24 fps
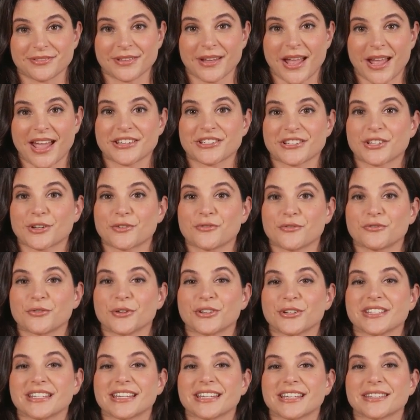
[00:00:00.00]
ISO
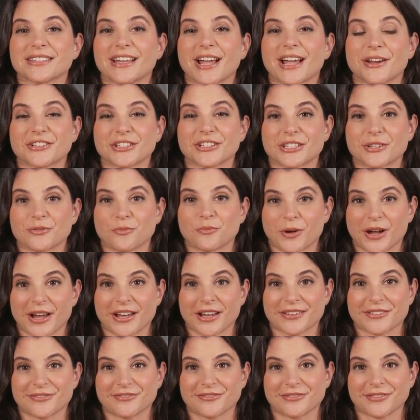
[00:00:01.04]

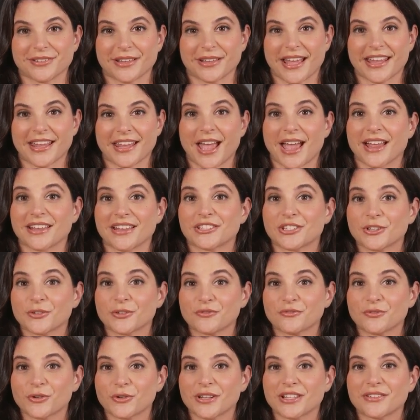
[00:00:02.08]
14001, and ISO
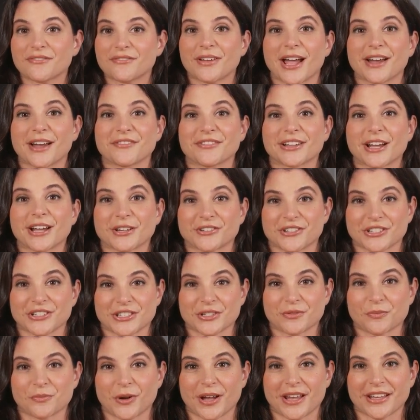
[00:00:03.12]

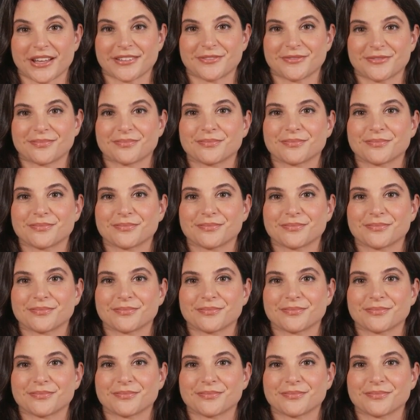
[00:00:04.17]
45001,